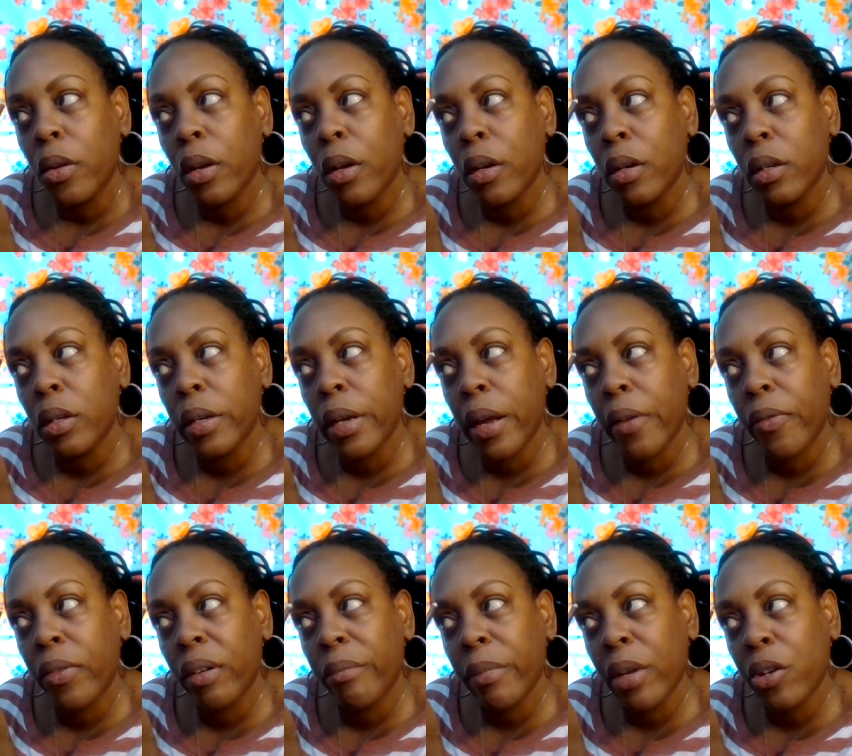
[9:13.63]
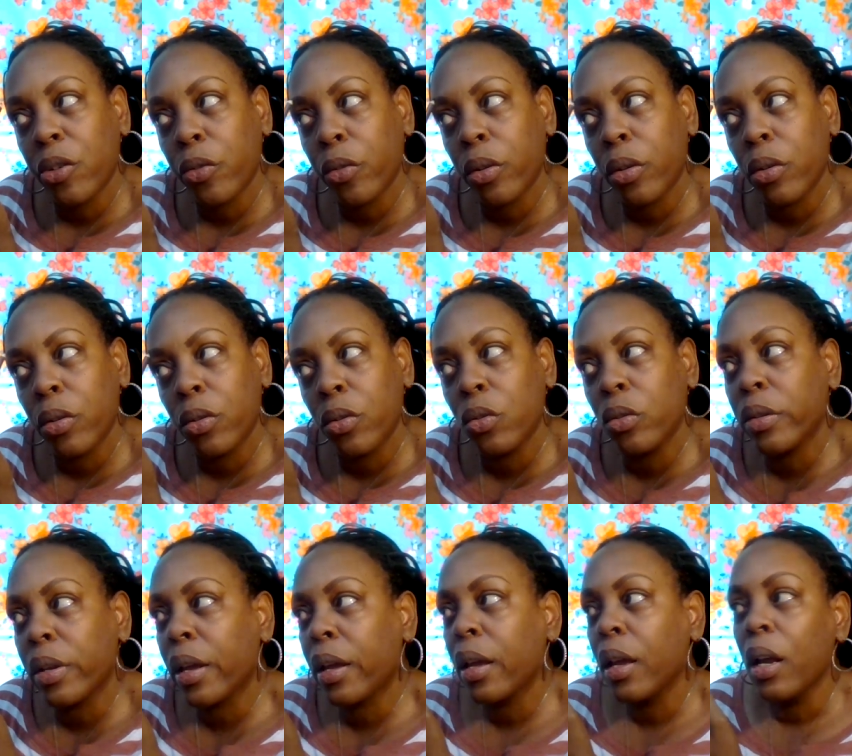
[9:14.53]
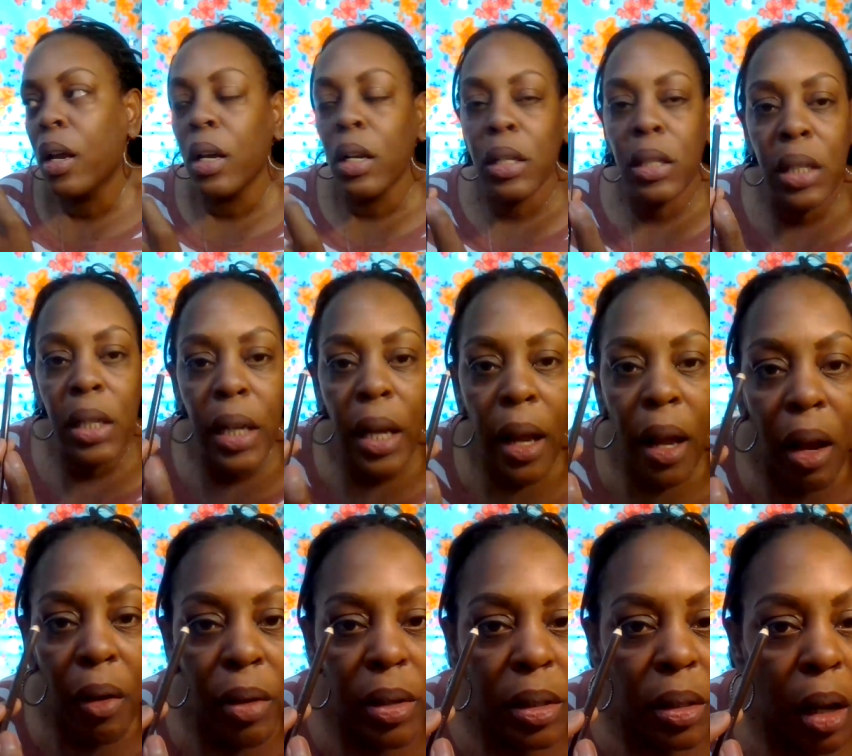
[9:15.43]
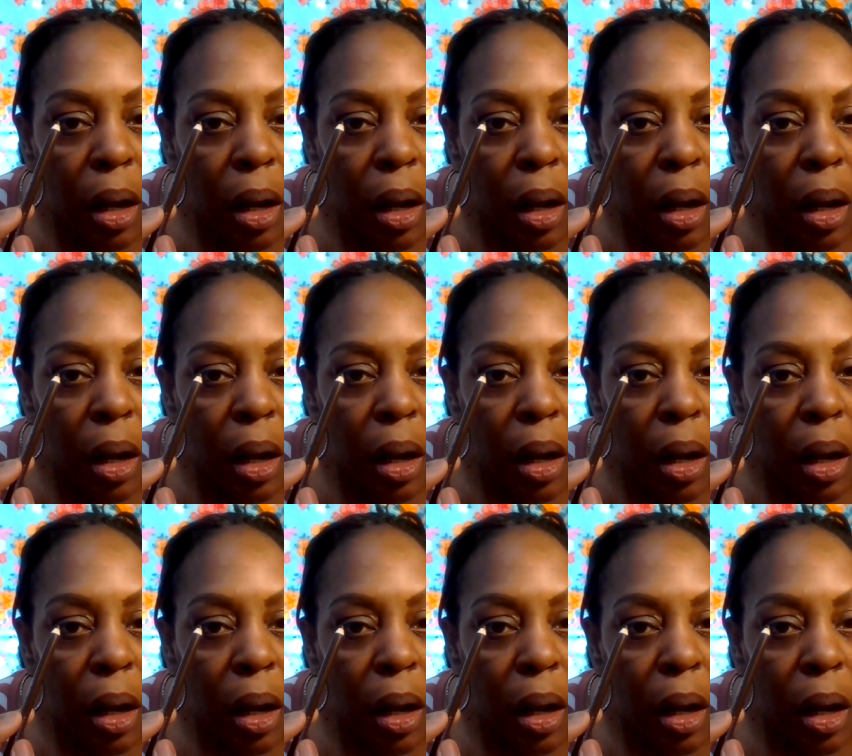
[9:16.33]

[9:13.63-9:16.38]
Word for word: and definitely make sure you do that see how it's